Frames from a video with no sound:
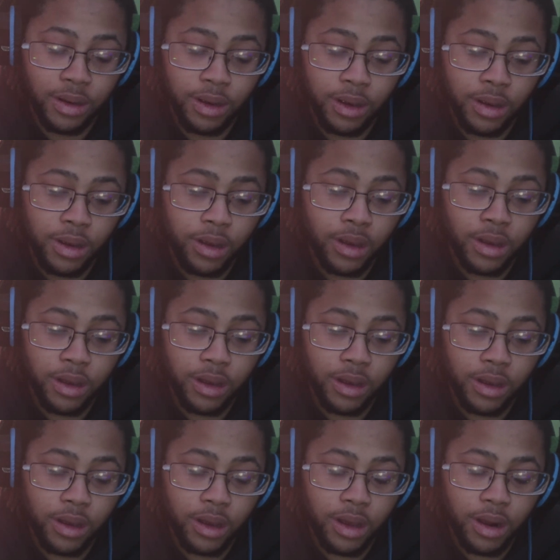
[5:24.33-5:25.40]

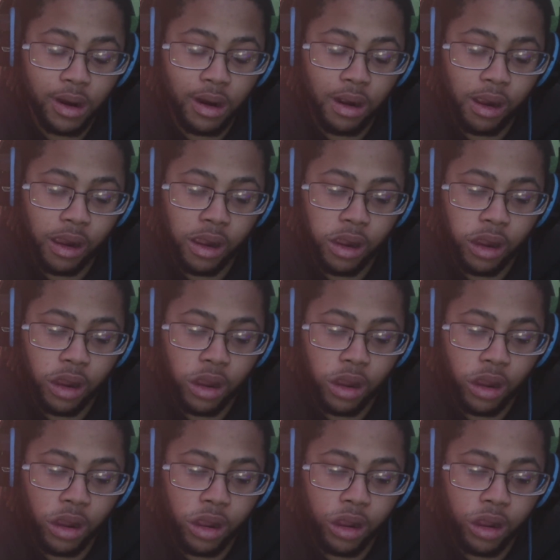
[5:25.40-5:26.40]
(silence)